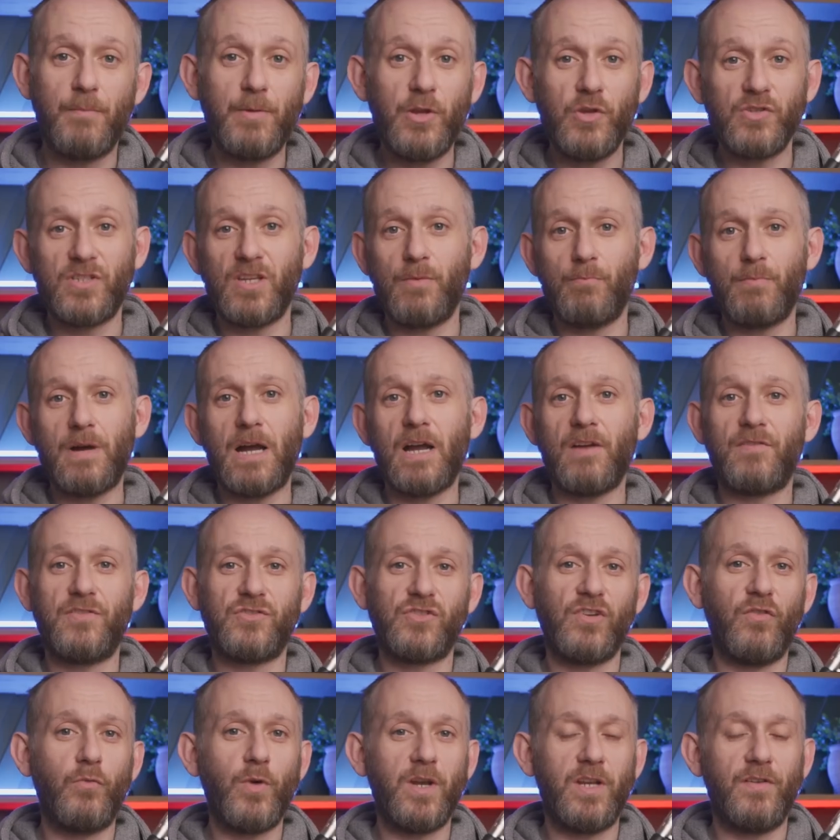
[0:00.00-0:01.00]
I've been using a Mac for
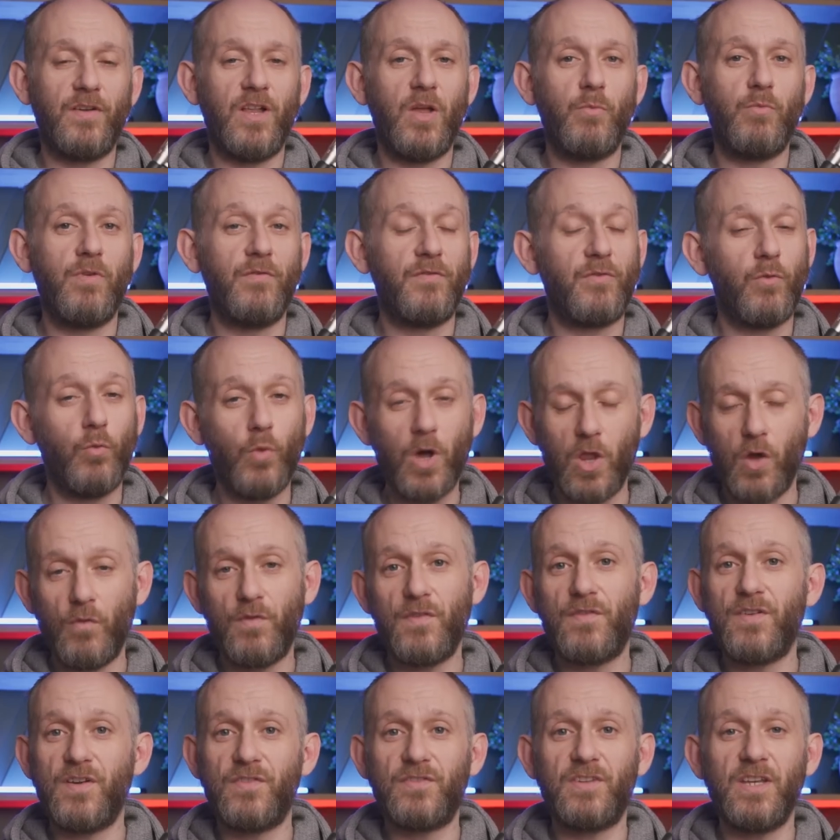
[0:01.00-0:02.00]
software development for well
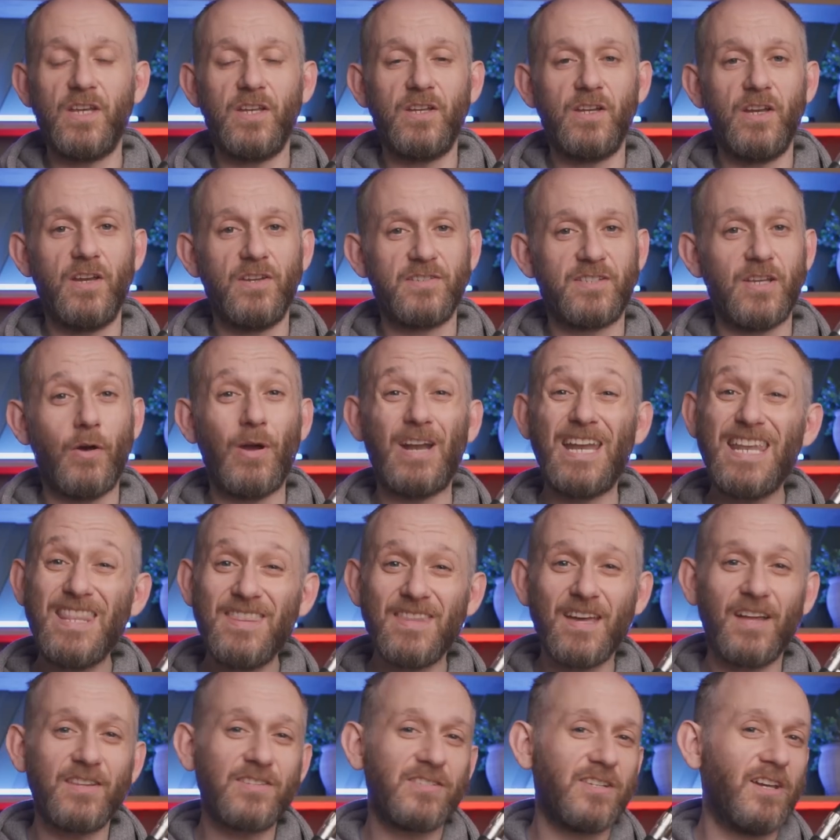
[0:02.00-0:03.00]
over 15 years now. And
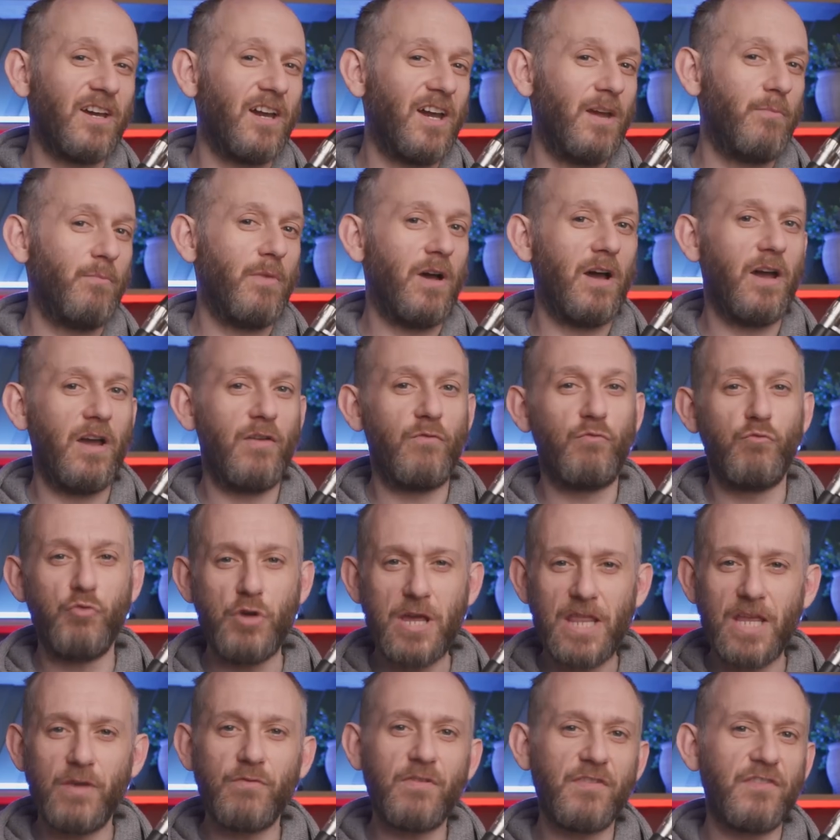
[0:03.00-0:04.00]
in that time, I've
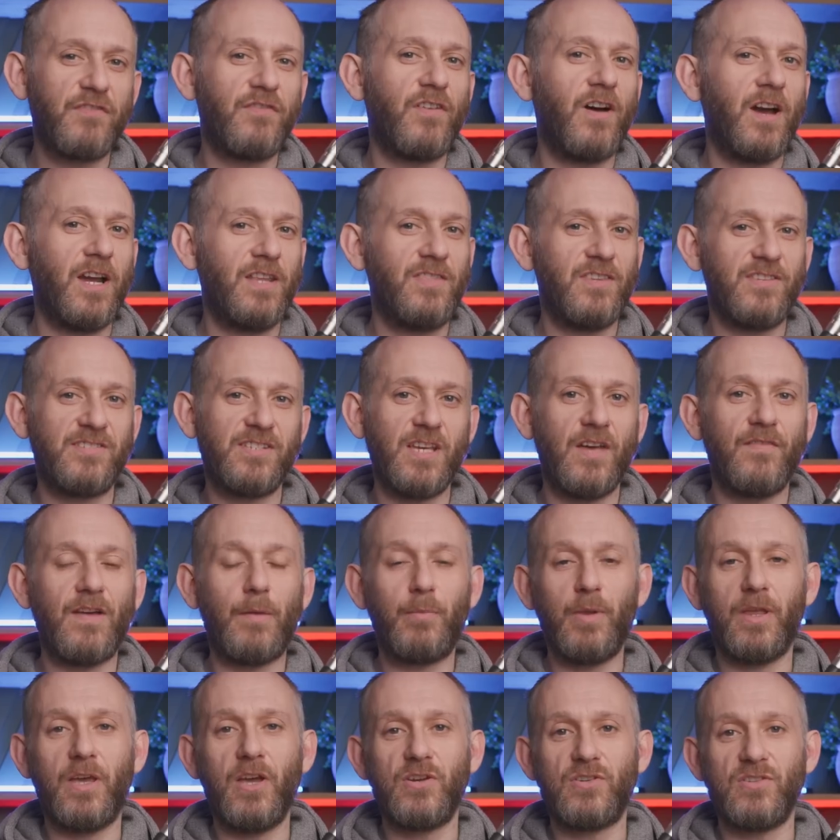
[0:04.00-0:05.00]
really refined the set of
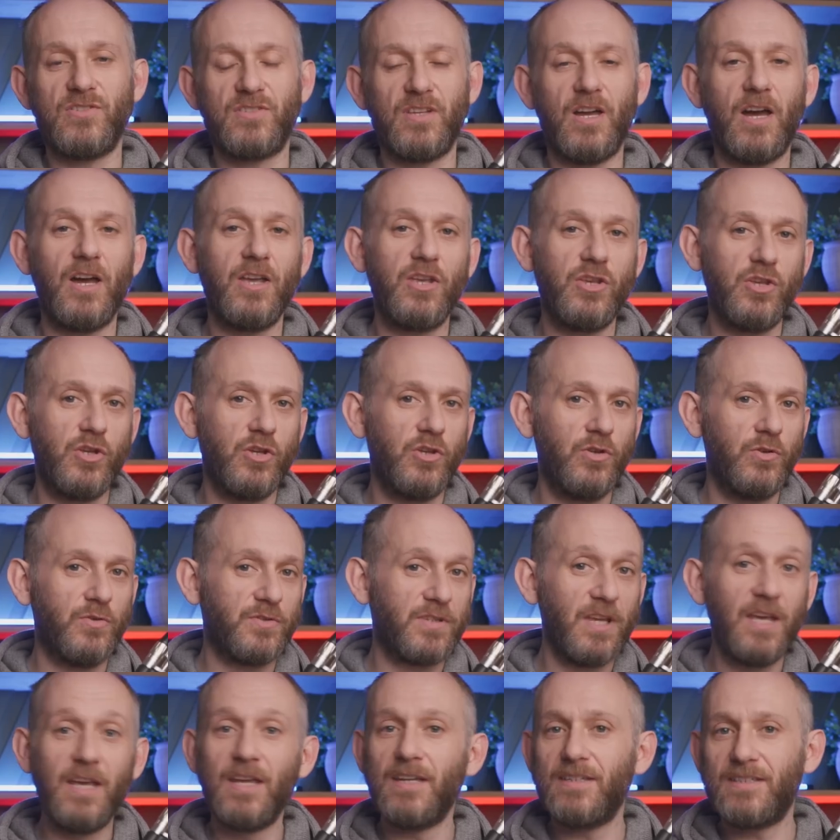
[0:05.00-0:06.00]
applications that I
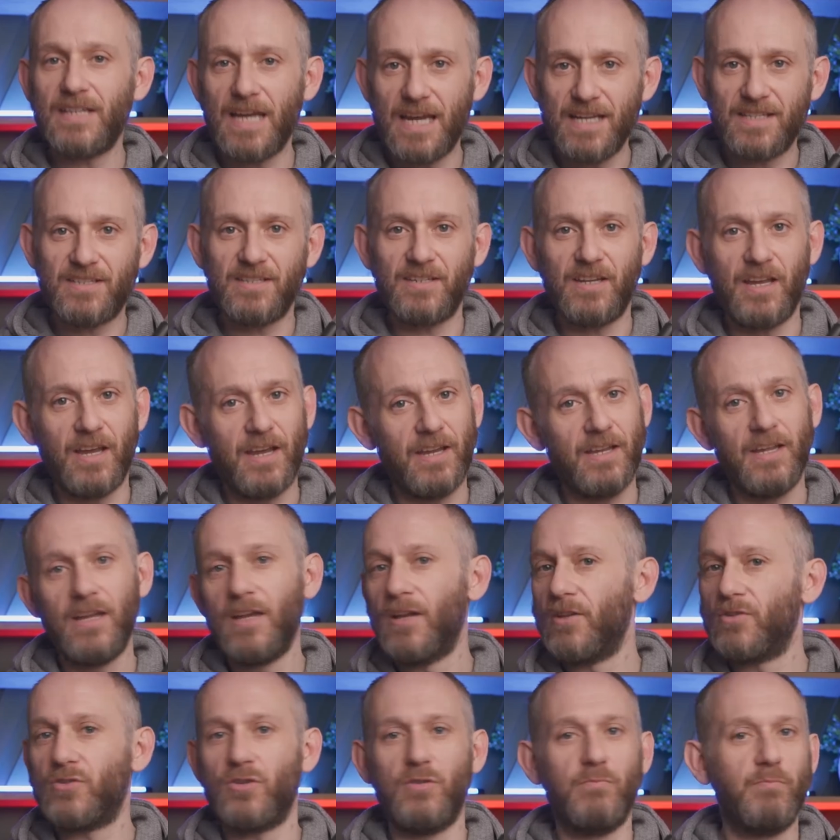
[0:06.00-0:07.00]
use day to day
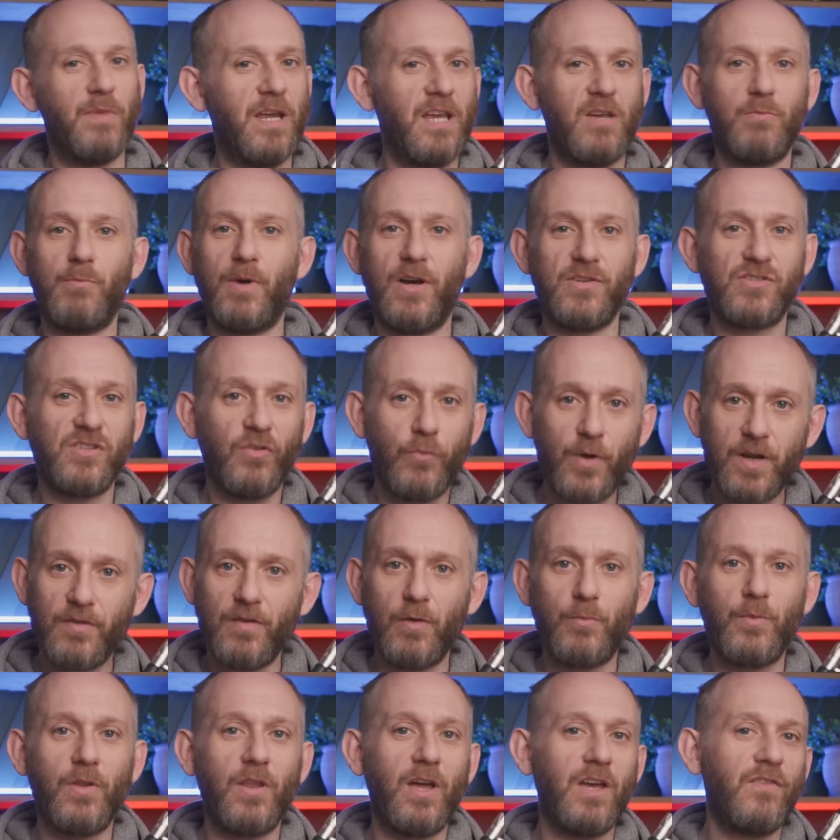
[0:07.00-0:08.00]
to make my software
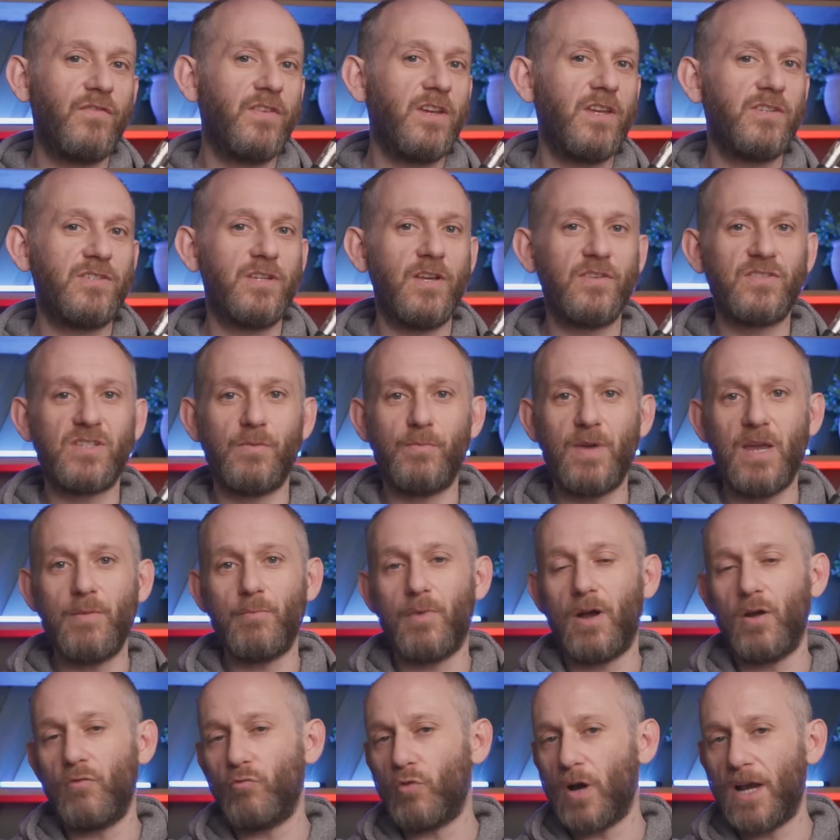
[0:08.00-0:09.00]
development life easier, to make
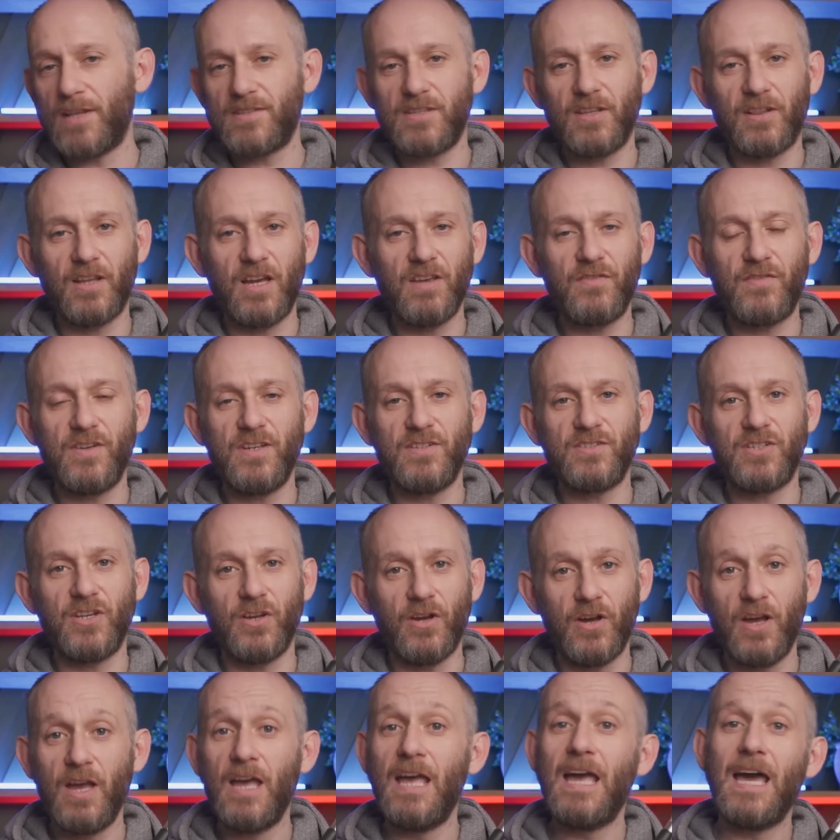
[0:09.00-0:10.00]
my writing life
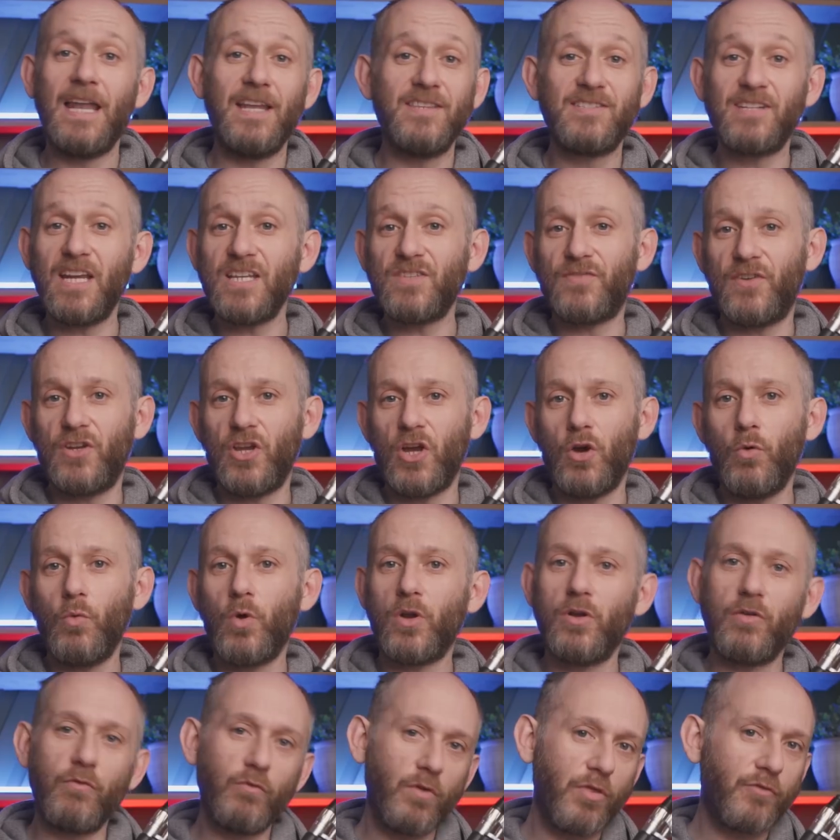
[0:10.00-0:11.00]
easier. And in today's video, we're
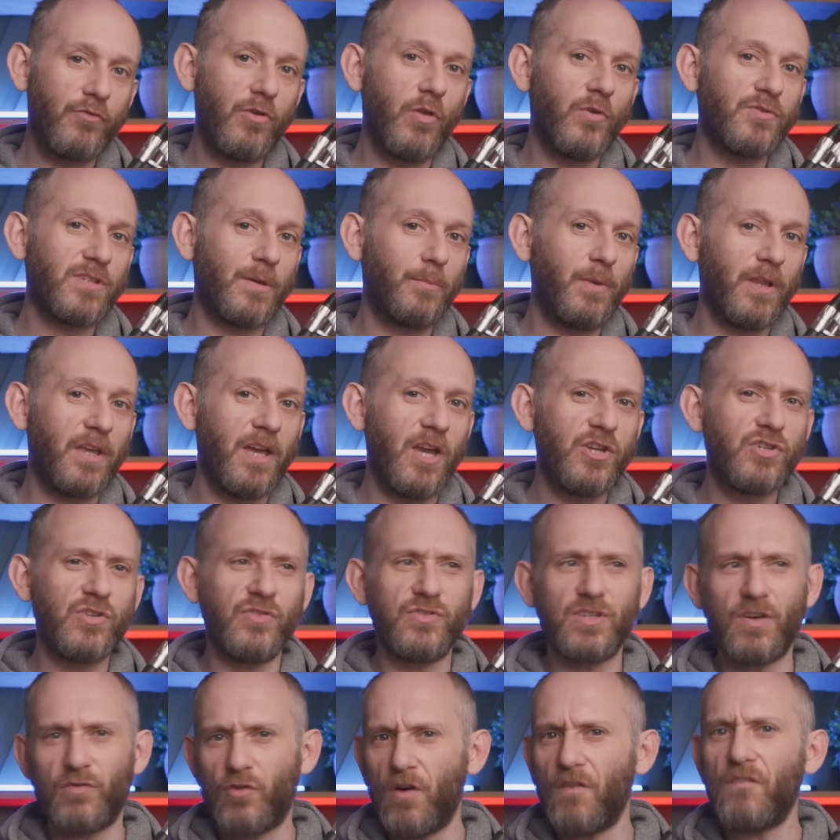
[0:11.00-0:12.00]
going to run through those
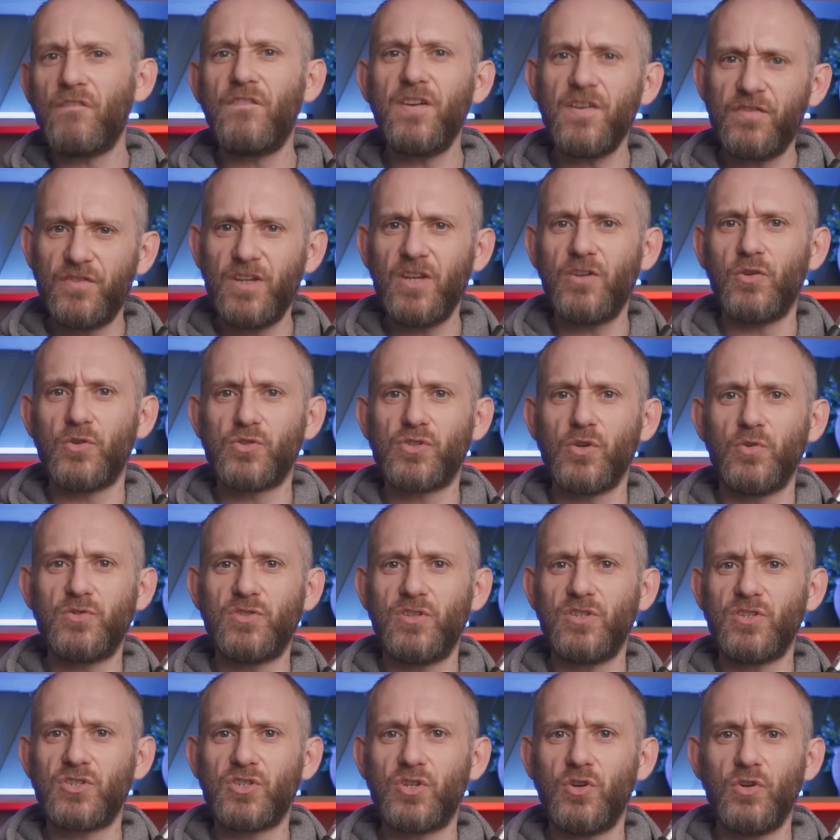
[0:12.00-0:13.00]
applications. I've got 15 or so
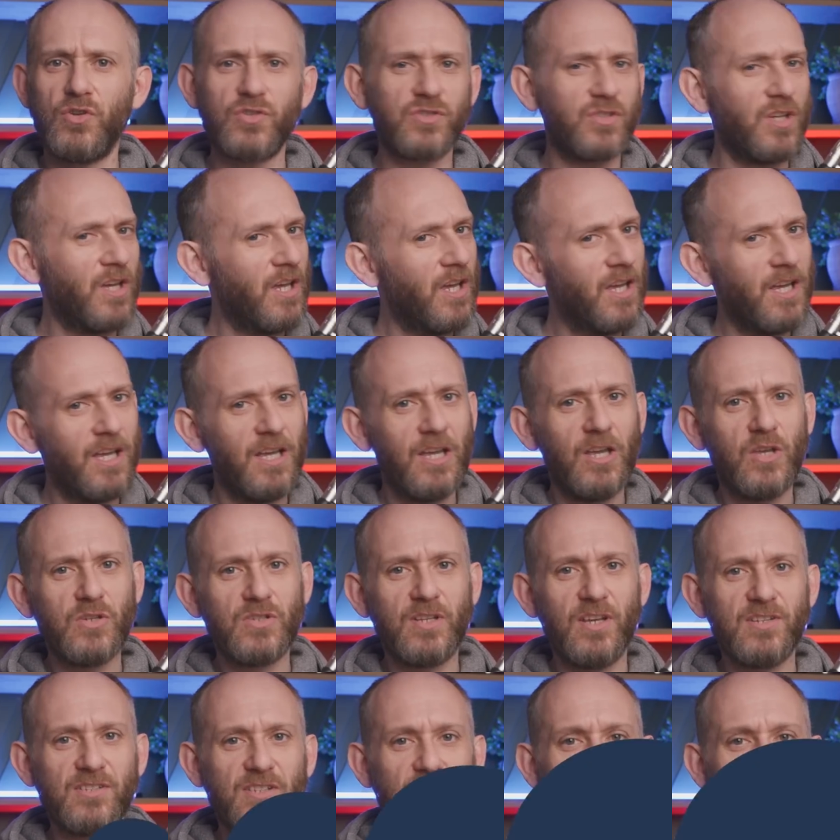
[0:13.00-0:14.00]
to discuss. So let's